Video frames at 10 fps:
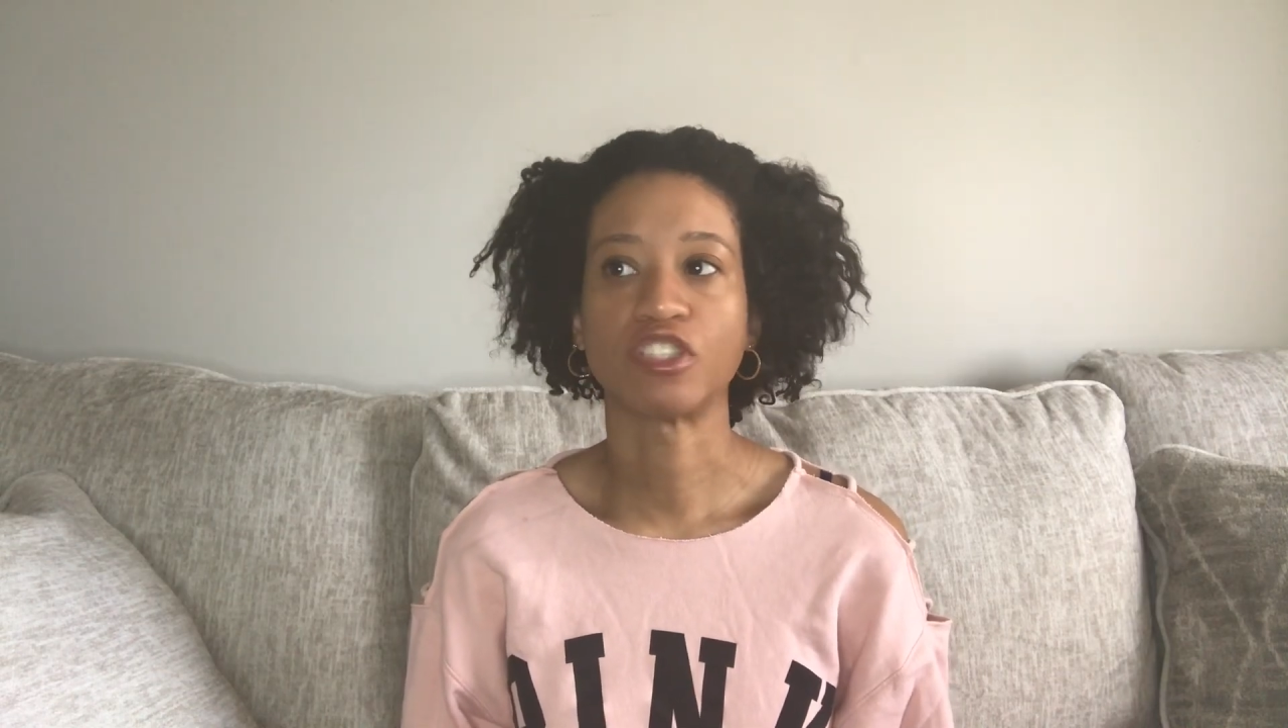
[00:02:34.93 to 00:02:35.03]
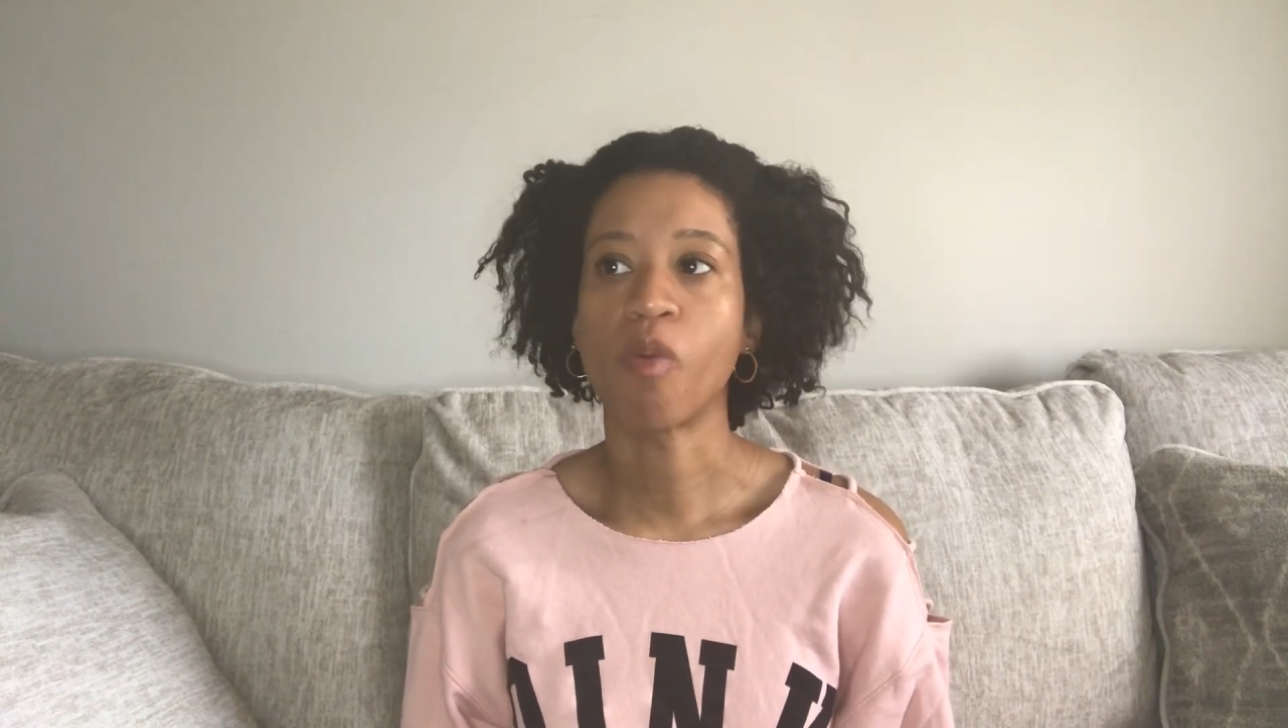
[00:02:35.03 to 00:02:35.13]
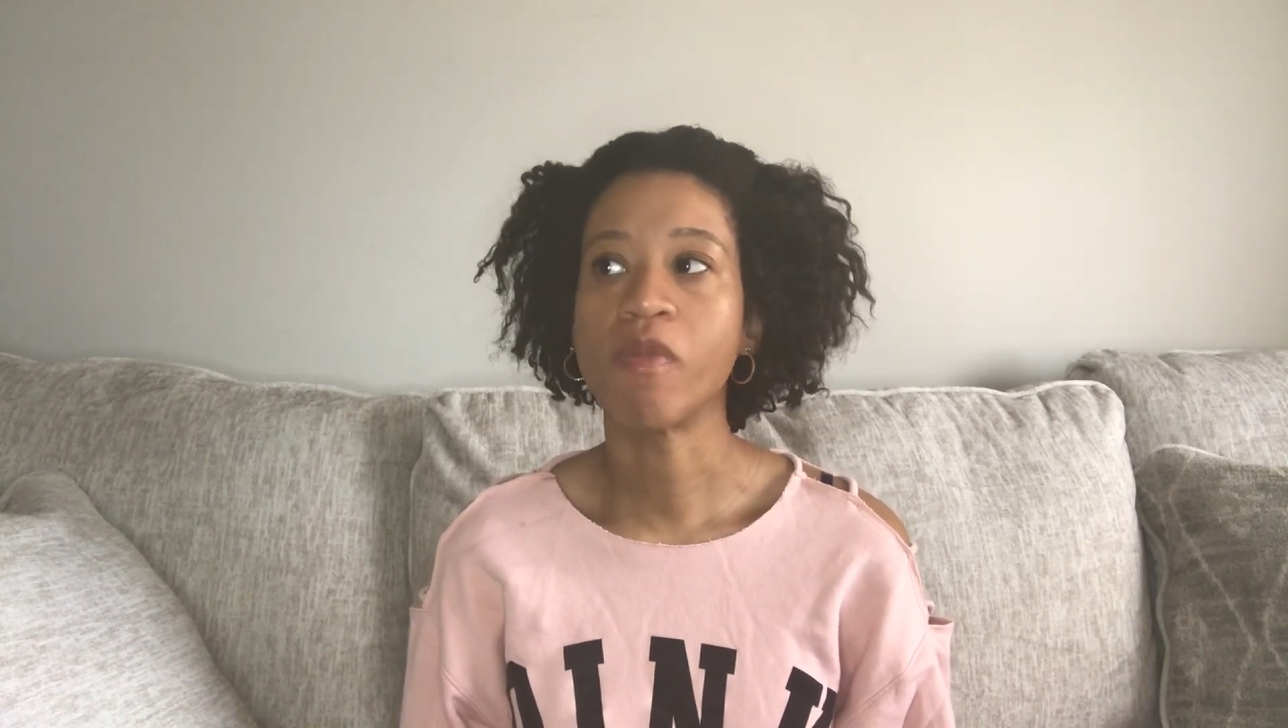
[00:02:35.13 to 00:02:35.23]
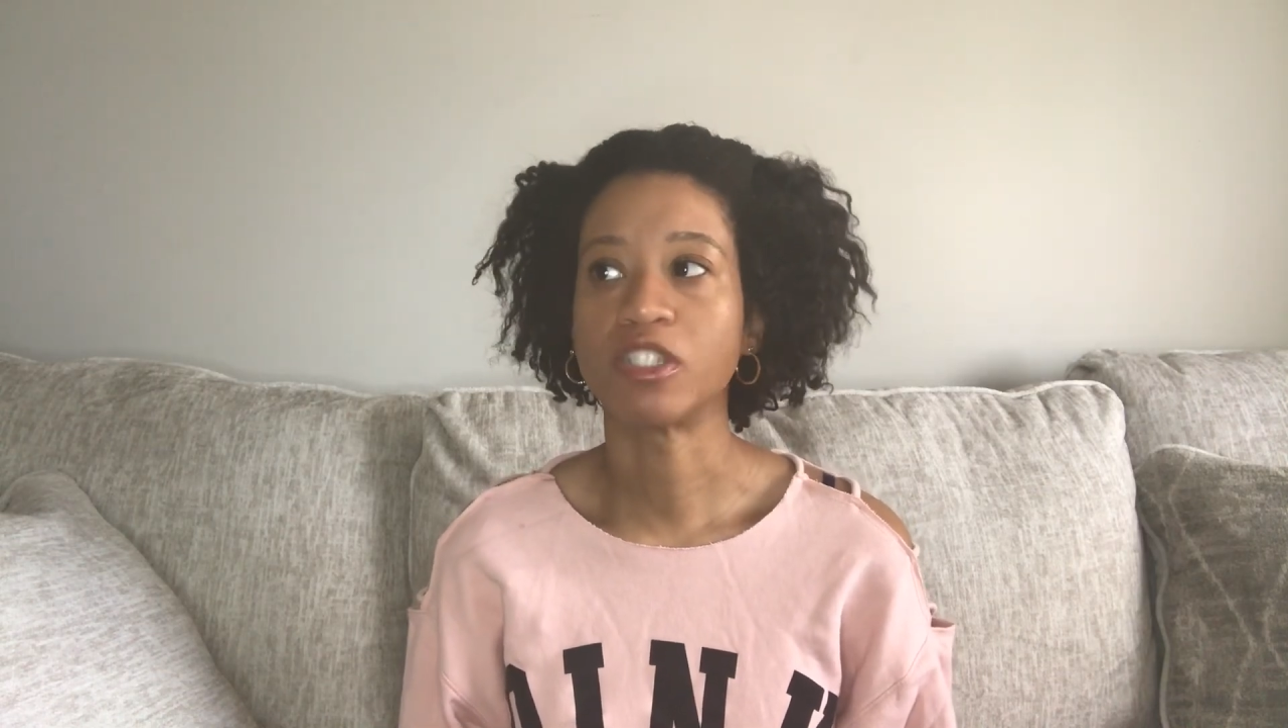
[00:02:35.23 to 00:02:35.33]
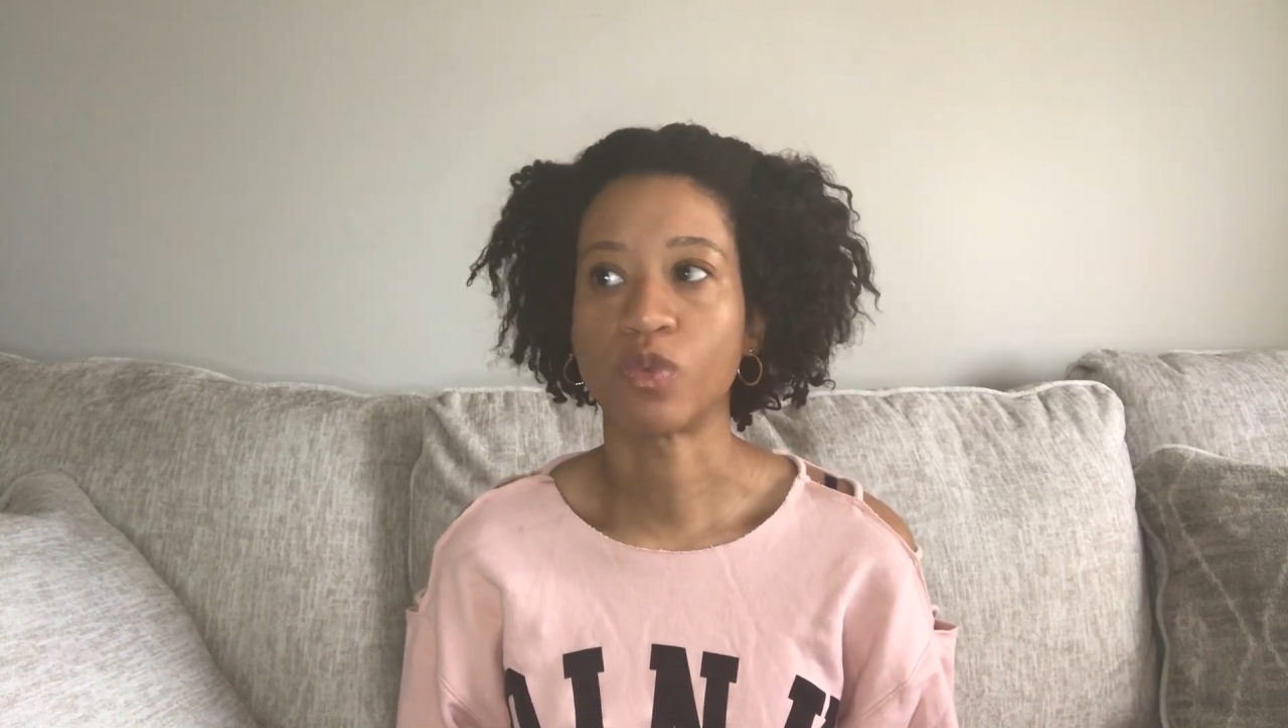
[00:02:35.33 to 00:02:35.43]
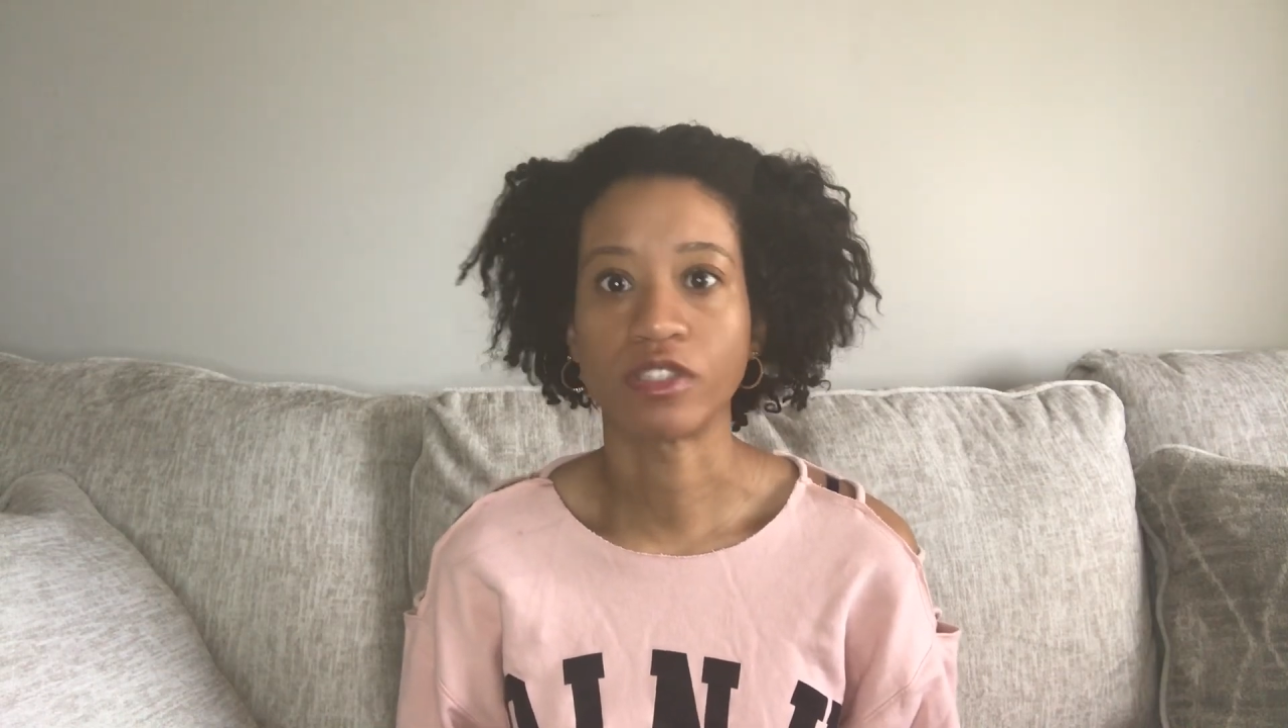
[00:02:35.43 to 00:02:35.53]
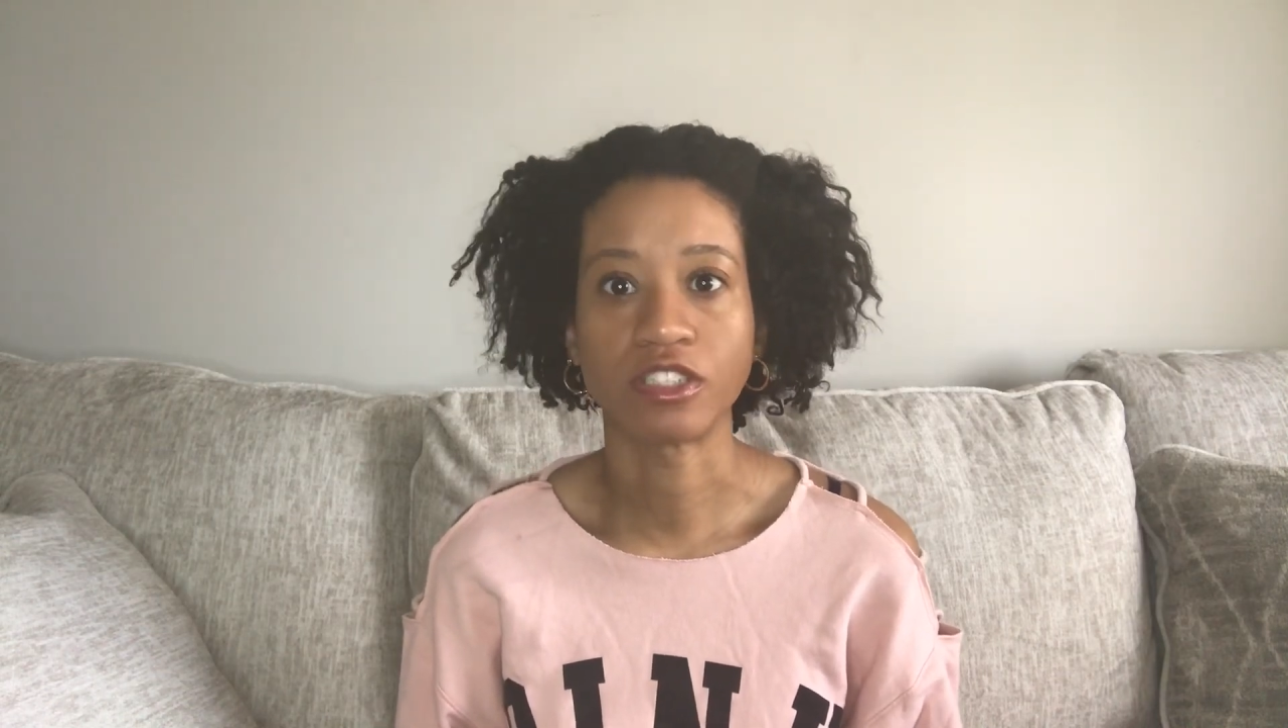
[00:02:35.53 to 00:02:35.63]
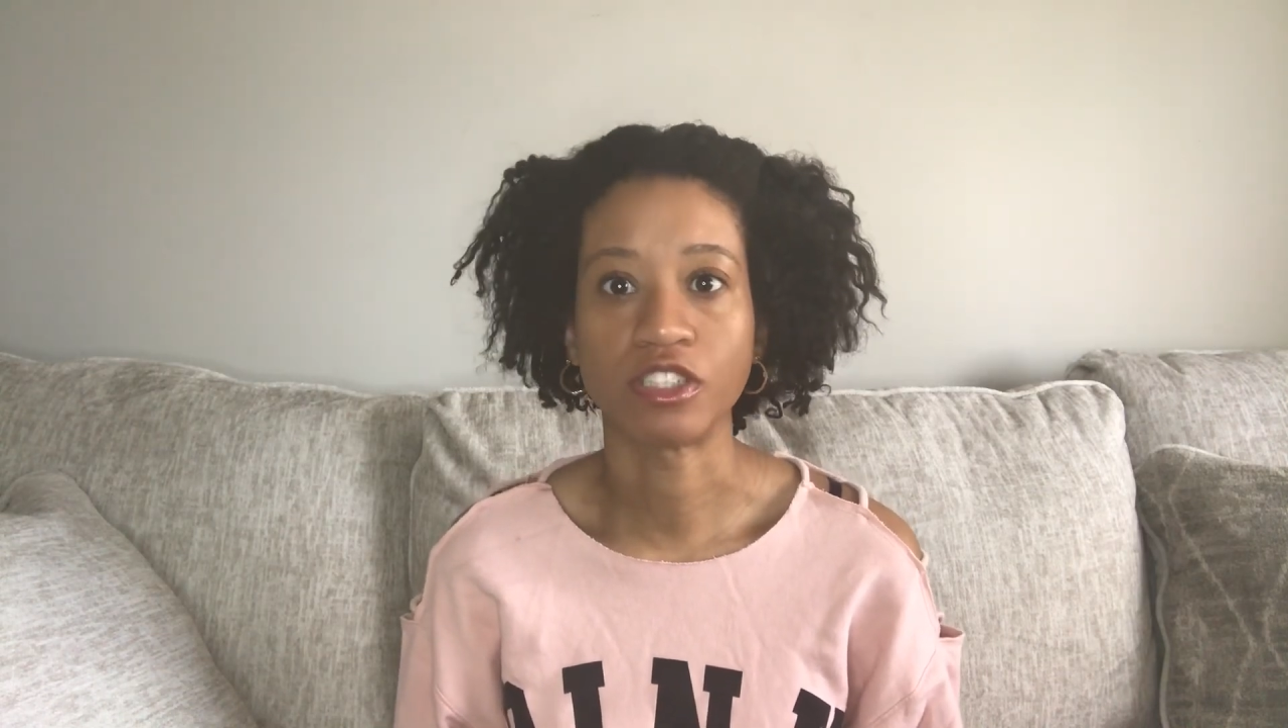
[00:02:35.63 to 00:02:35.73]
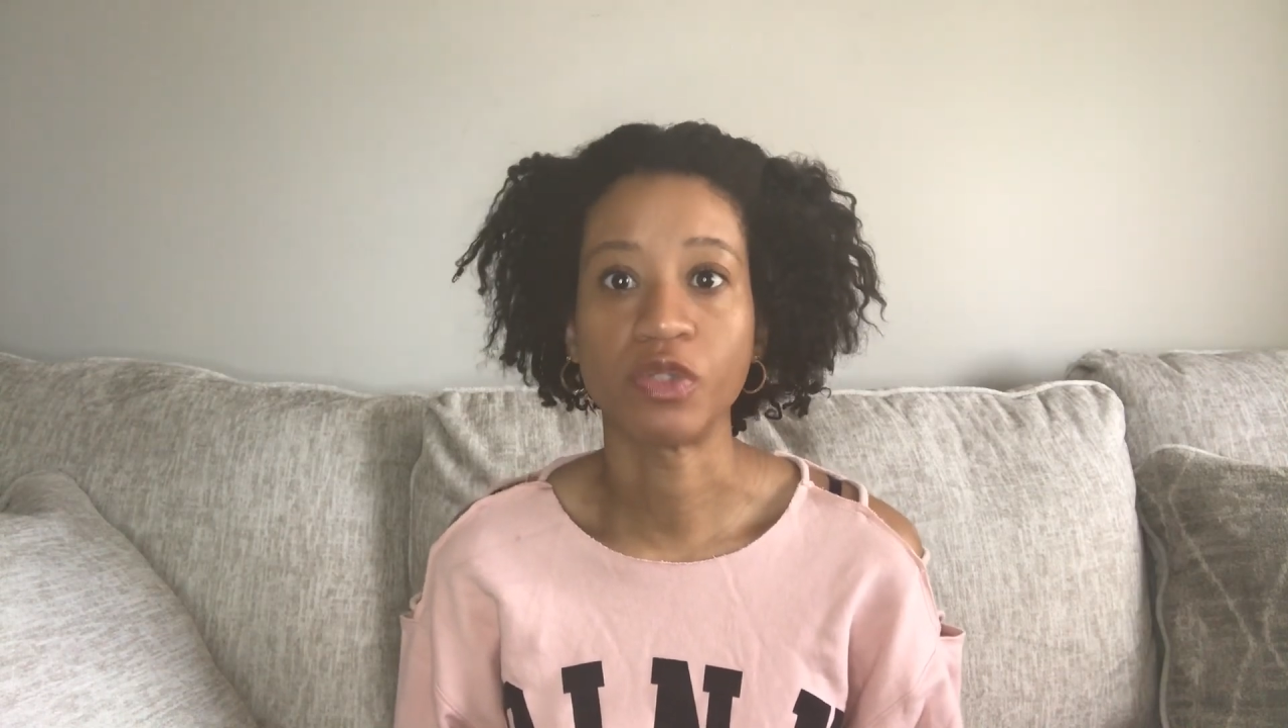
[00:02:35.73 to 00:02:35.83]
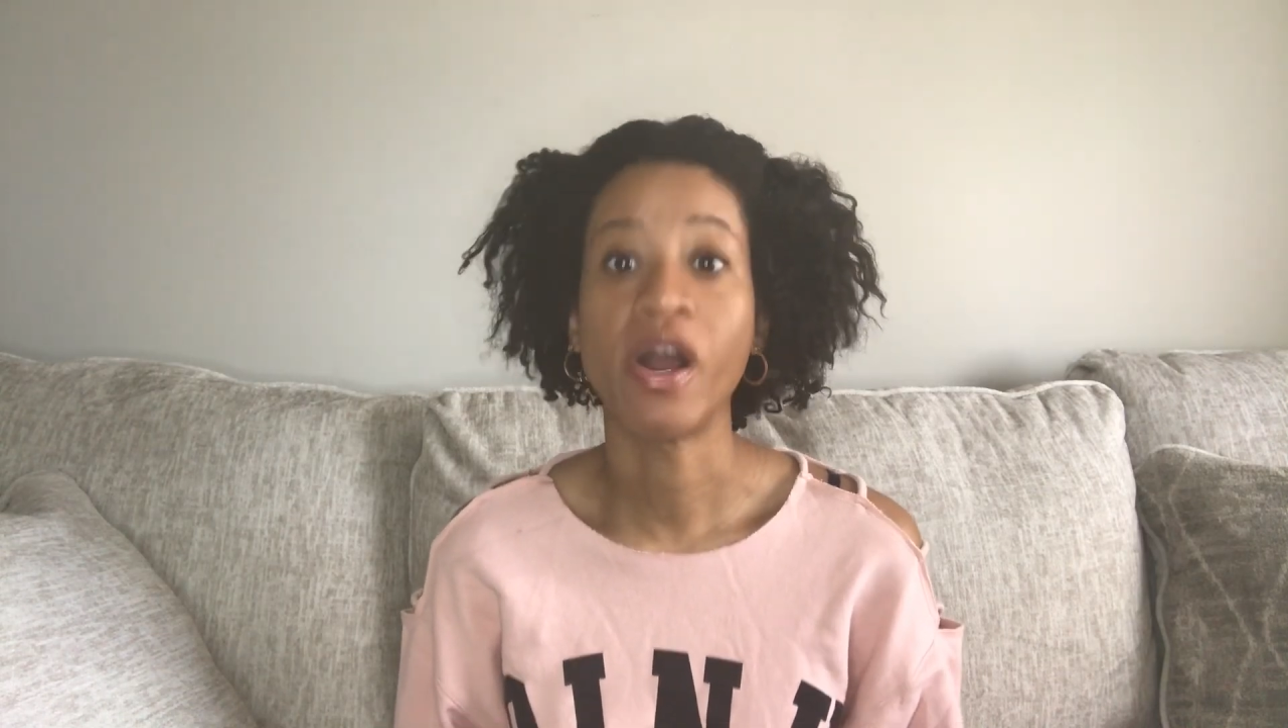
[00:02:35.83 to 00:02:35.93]
much work to
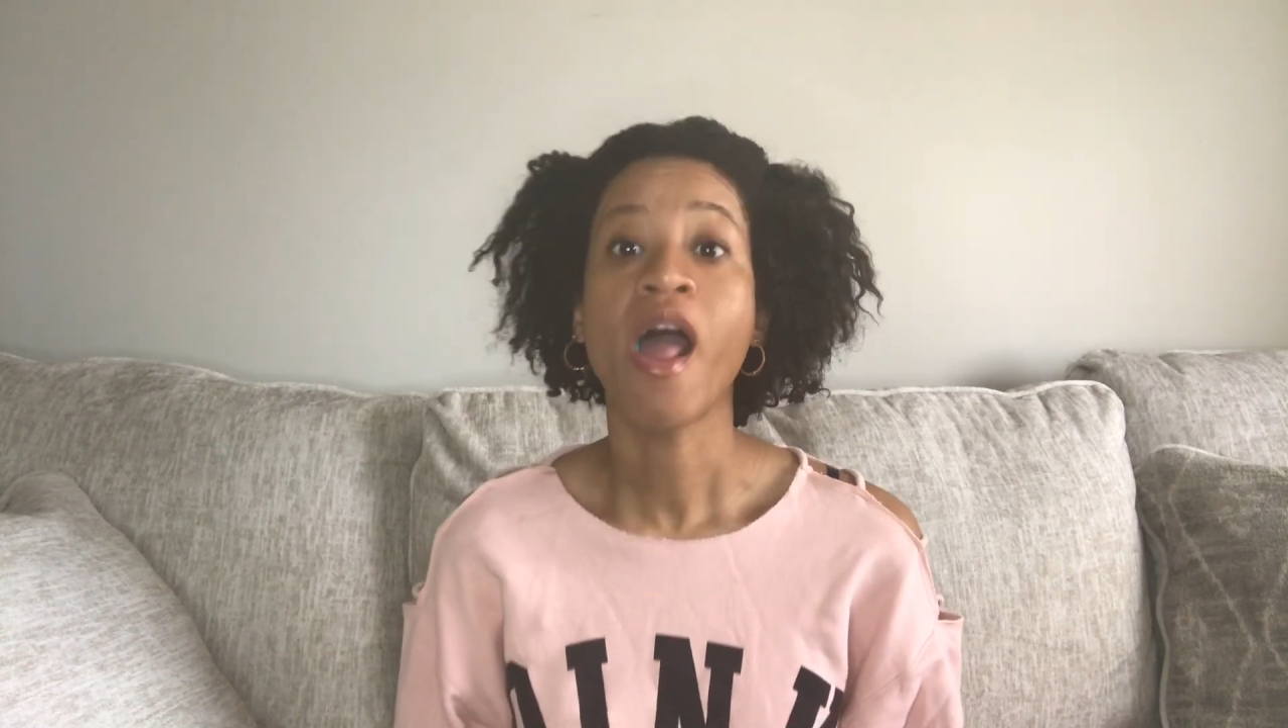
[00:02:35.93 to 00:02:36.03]
do.